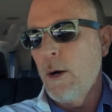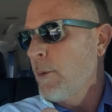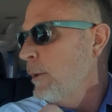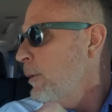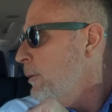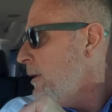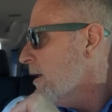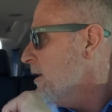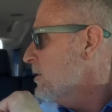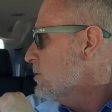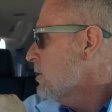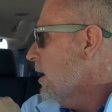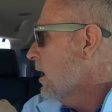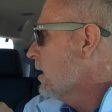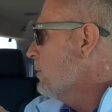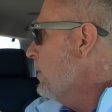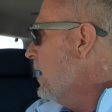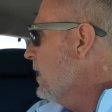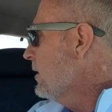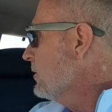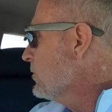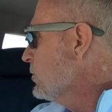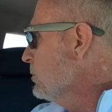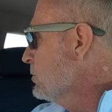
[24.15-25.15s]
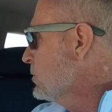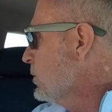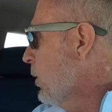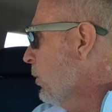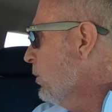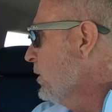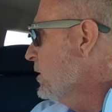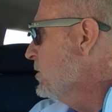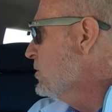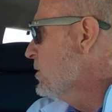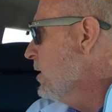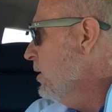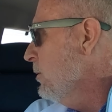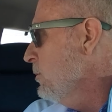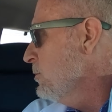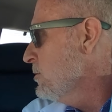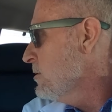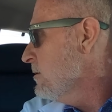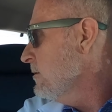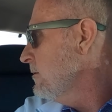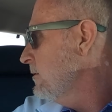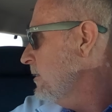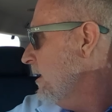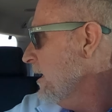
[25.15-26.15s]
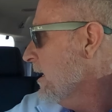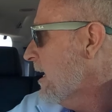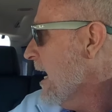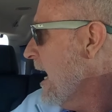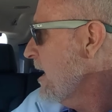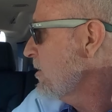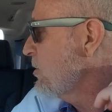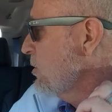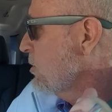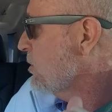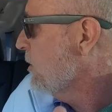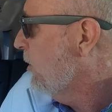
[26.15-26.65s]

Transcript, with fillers: I'm ready to talk about some tolling zones in I'm